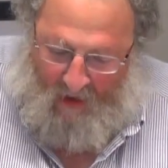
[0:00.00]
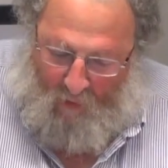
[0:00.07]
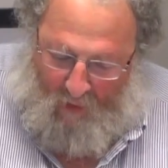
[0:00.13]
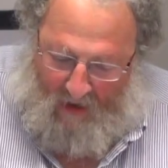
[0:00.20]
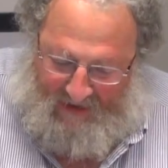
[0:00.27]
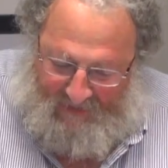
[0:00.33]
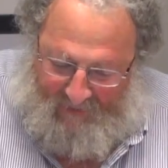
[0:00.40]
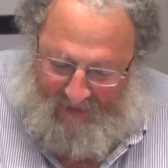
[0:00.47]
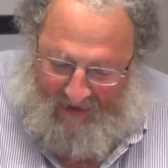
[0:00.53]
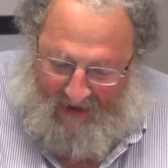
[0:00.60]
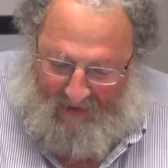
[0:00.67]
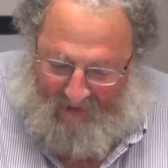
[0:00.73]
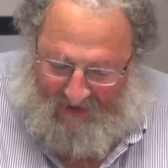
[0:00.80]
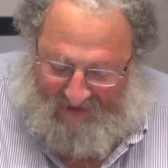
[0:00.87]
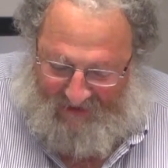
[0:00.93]
Weiss
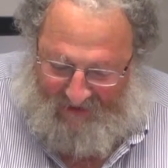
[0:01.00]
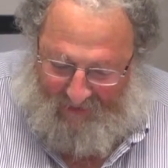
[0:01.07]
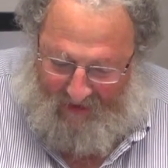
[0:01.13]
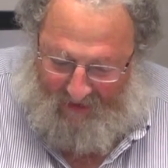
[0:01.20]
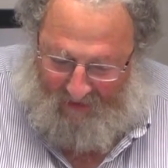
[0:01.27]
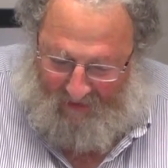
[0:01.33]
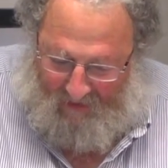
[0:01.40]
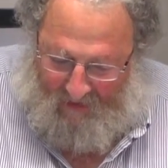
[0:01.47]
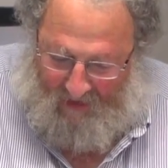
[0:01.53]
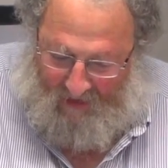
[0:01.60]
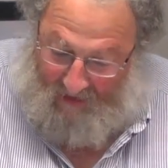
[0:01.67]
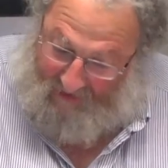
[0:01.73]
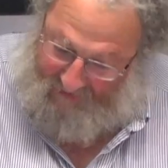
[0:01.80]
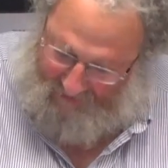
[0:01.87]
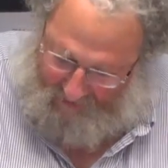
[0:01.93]
became a stringer,
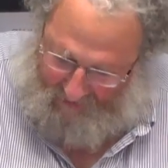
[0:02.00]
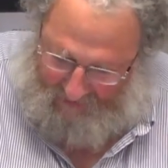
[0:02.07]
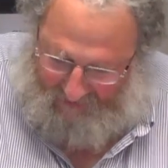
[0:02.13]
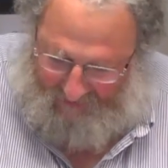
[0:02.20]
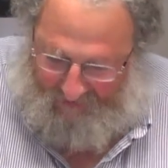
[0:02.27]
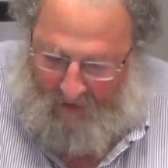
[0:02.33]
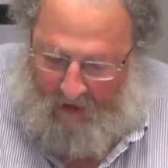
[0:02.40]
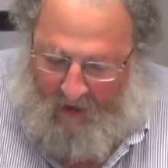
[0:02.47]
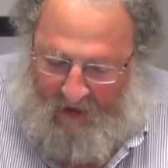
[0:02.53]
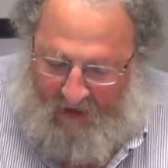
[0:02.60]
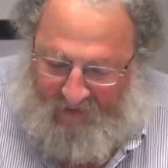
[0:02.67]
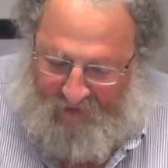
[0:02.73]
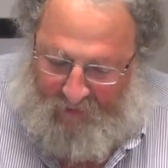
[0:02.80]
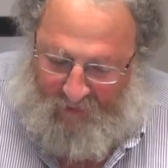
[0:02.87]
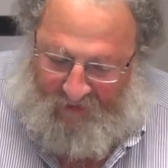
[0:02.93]
a journalist,
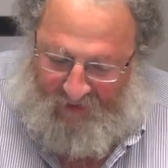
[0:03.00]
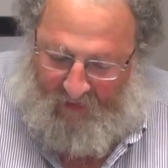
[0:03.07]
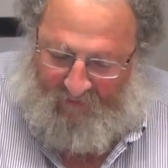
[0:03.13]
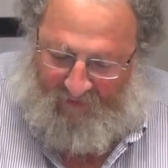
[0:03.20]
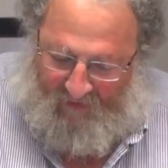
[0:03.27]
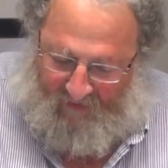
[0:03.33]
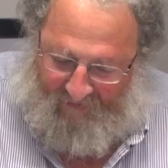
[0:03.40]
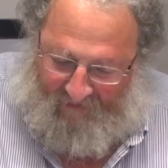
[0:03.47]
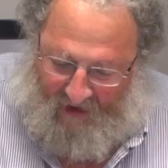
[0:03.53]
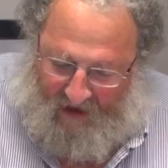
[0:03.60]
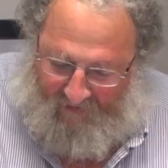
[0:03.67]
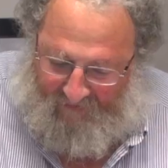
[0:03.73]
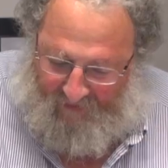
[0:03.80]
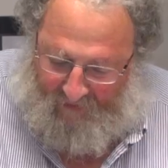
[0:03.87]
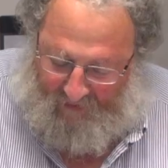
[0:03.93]
in Jerusalem for the
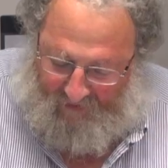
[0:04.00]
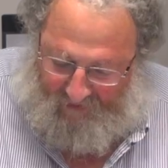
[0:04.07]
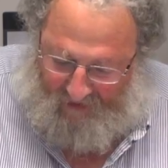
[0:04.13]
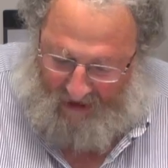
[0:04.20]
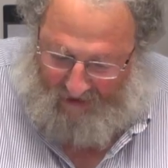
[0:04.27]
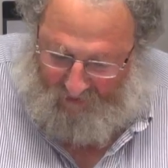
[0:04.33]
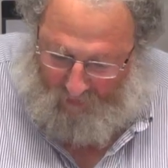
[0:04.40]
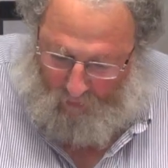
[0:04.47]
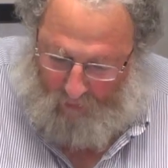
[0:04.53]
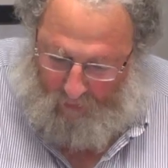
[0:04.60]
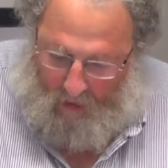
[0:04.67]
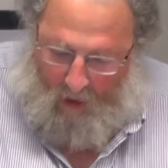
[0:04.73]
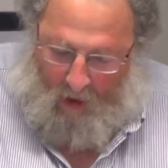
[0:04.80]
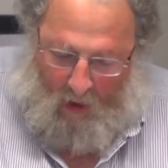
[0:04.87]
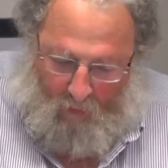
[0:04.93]
Frankfurter Zeitung,